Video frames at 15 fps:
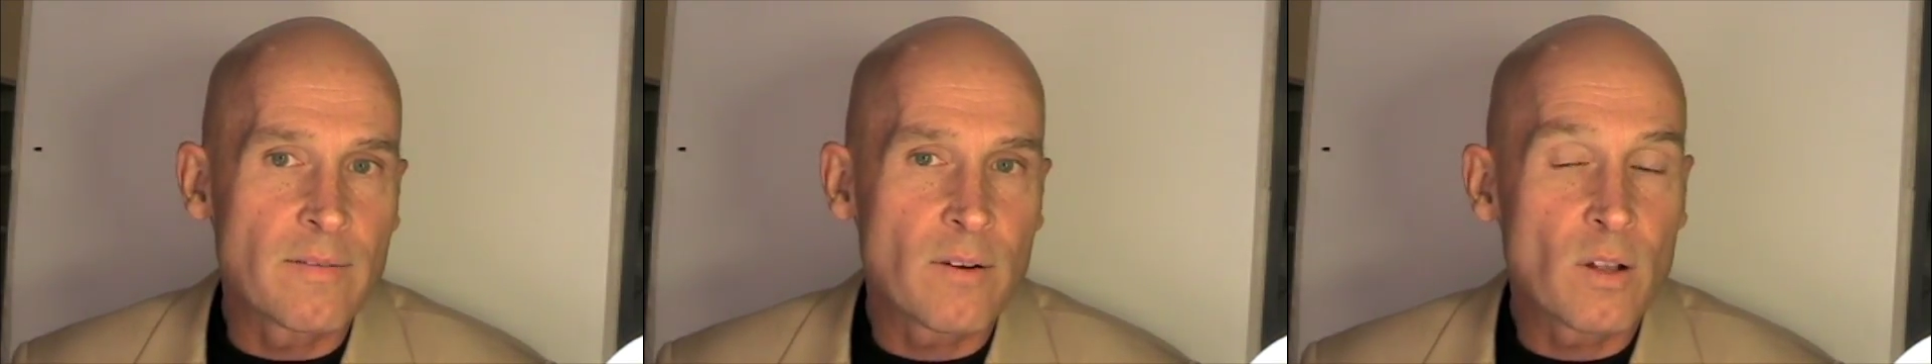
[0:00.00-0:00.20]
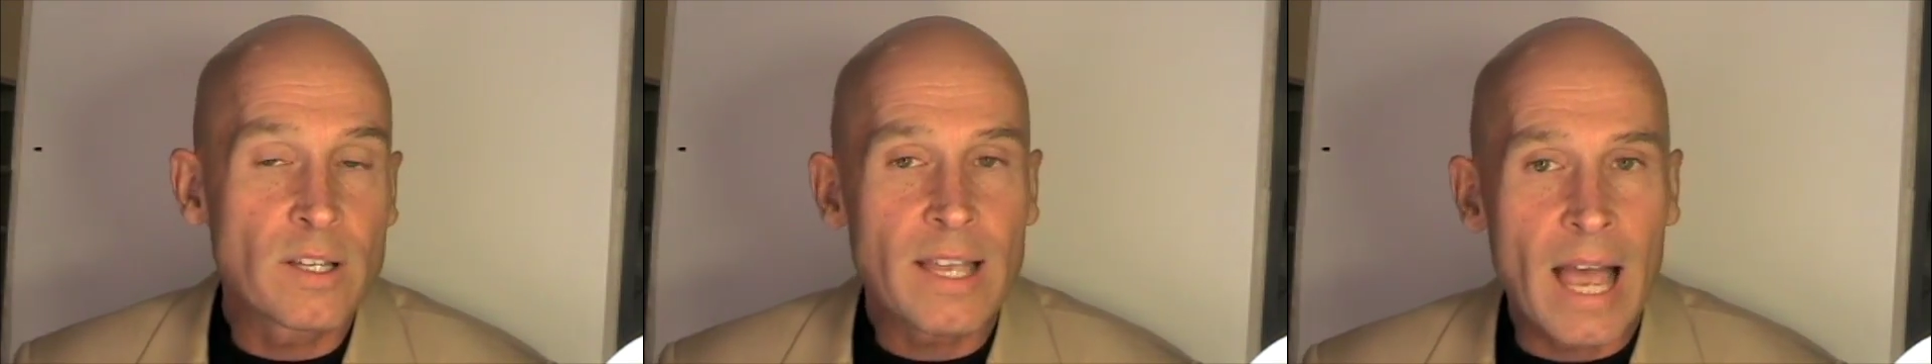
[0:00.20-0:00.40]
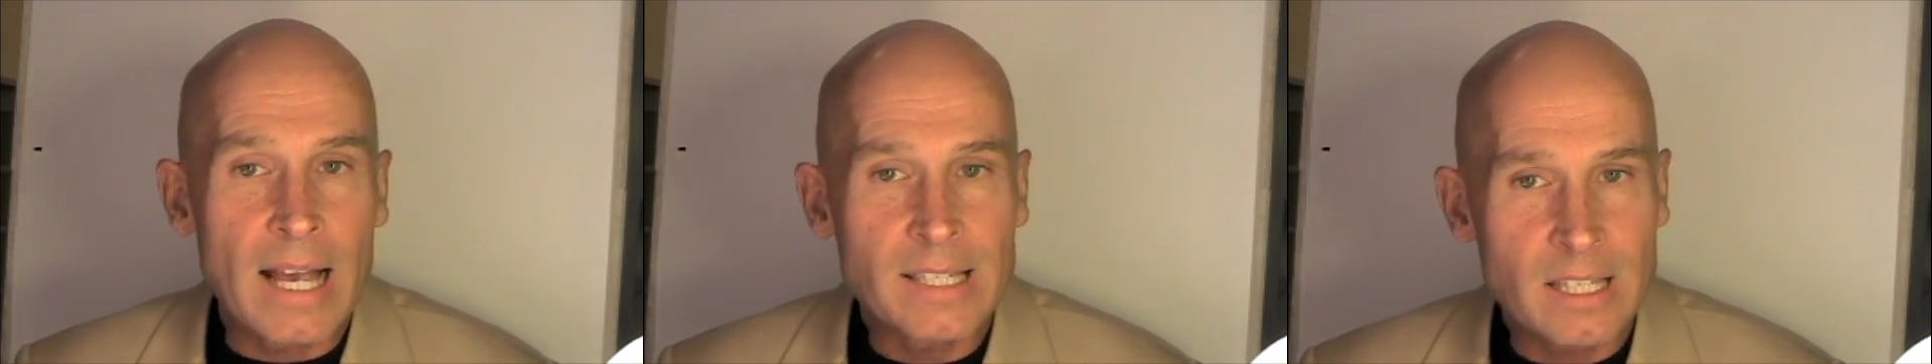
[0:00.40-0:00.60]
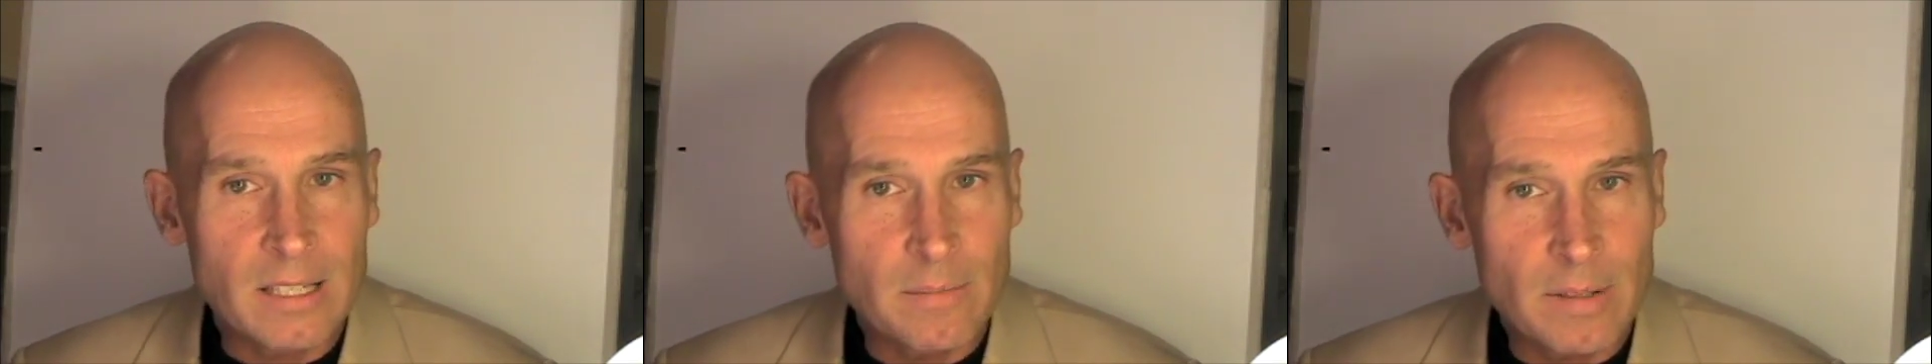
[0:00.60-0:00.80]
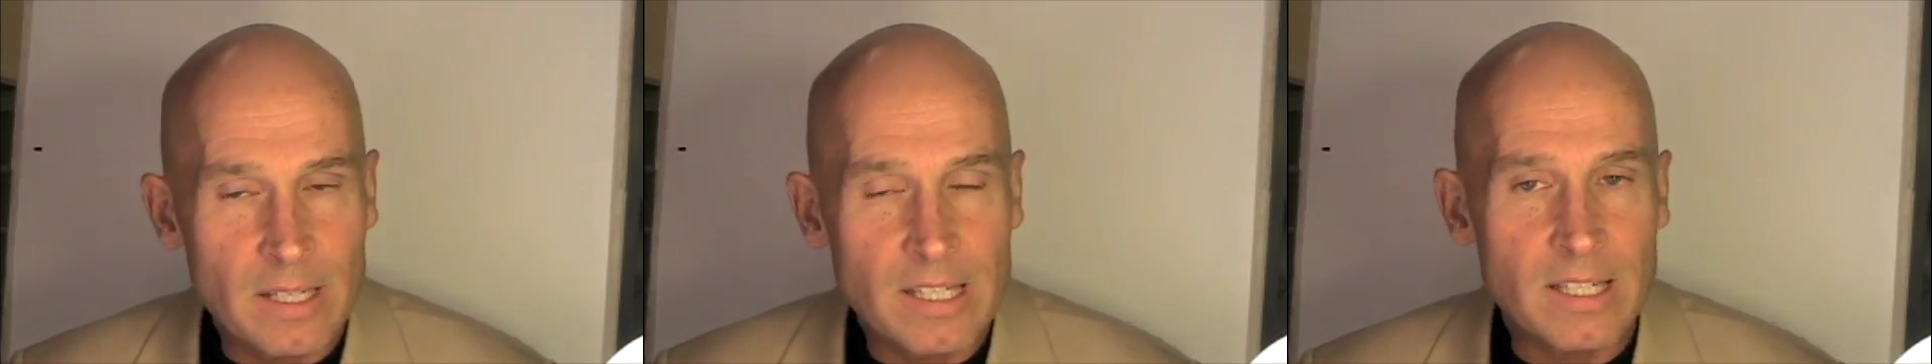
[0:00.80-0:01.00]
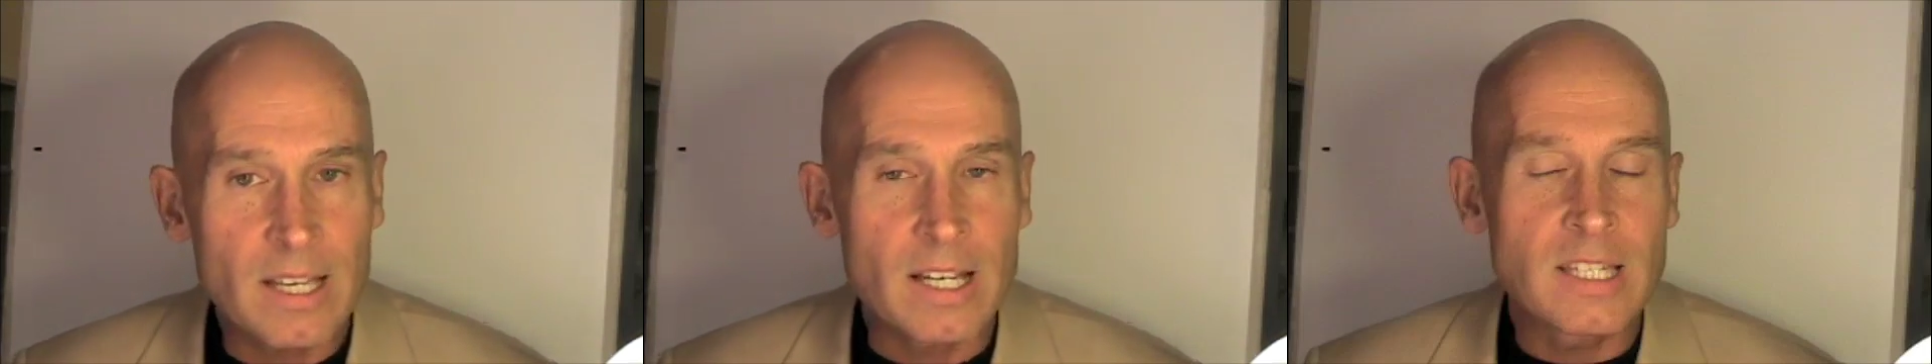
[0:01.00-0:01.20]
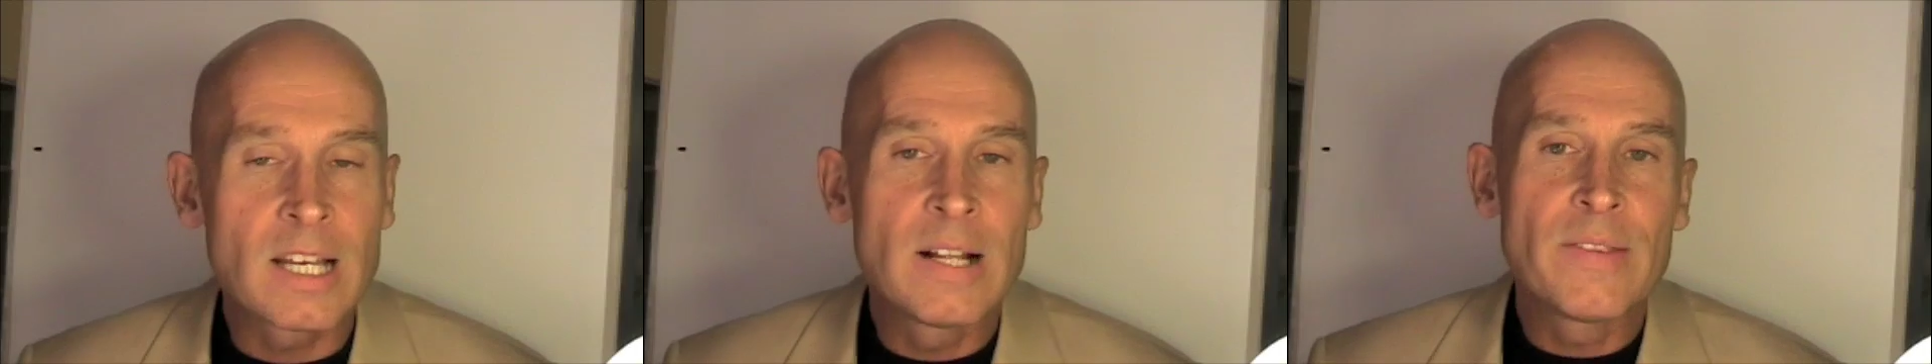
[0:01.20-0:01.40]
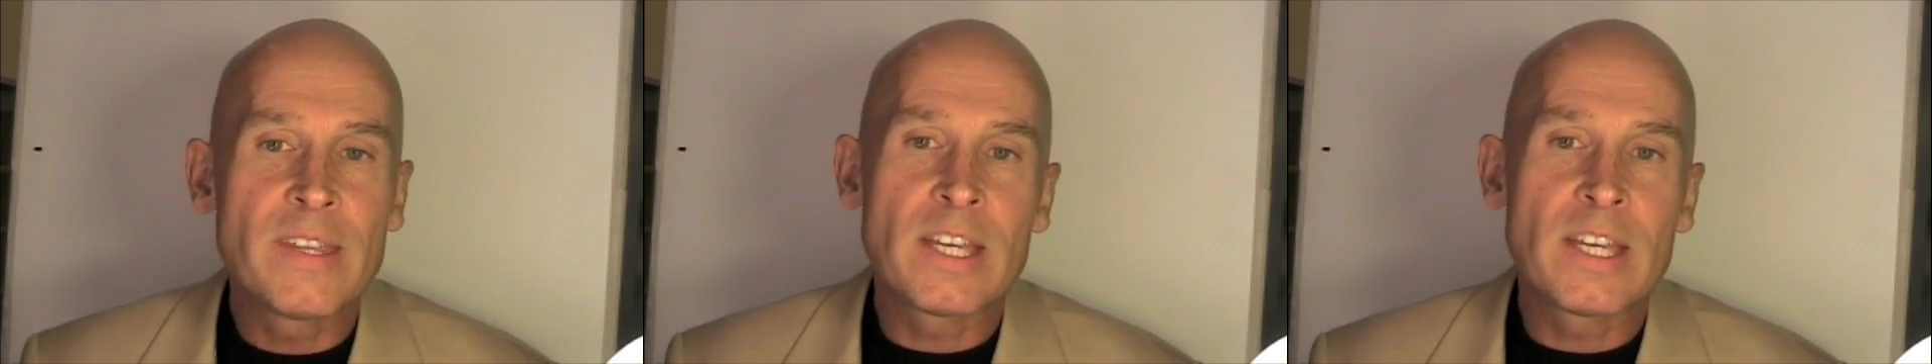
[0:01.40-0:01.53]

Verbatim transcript: folic acid and B6